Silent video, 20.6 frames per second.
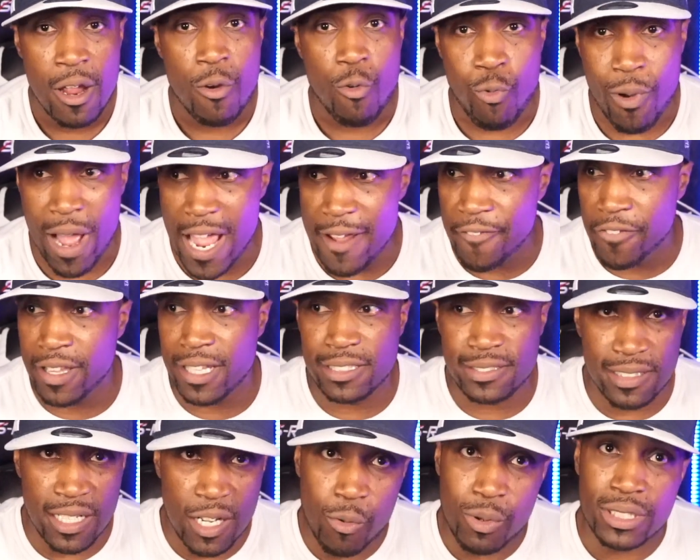rightfully
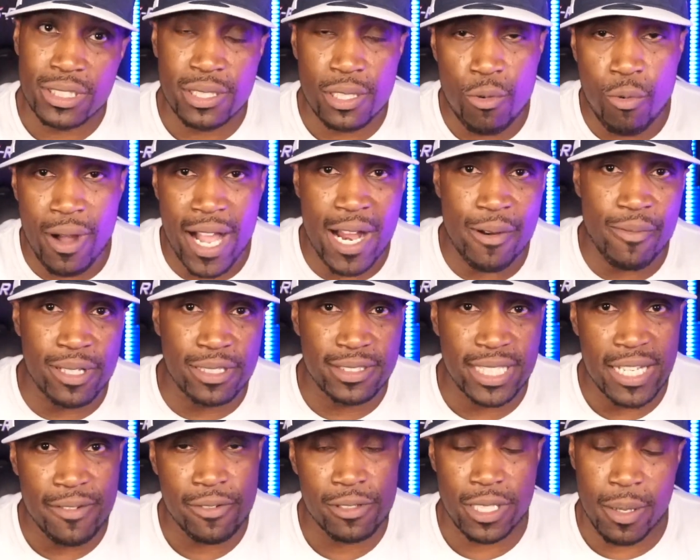so, with two wide
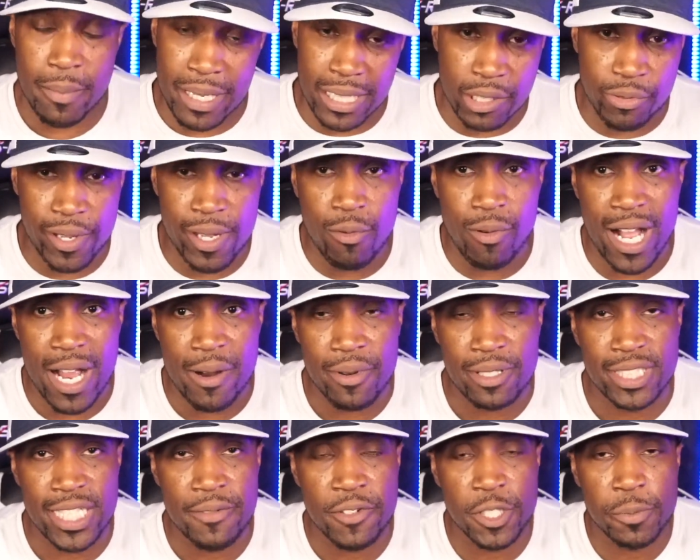receivers, I mean, three wide
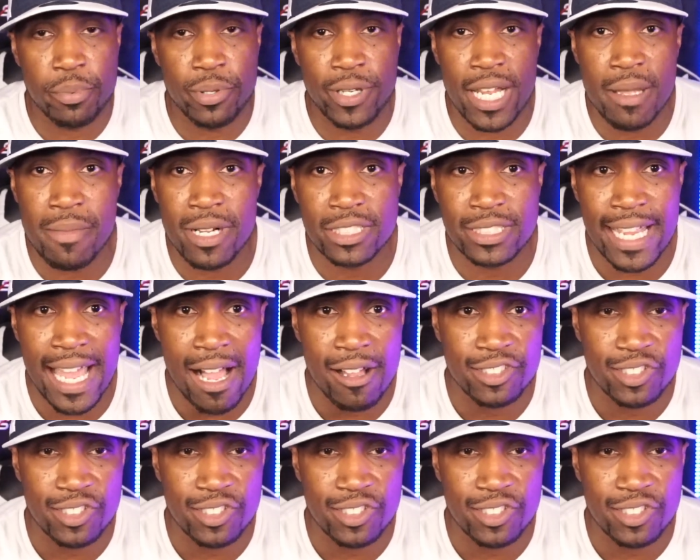receivers pretty much out.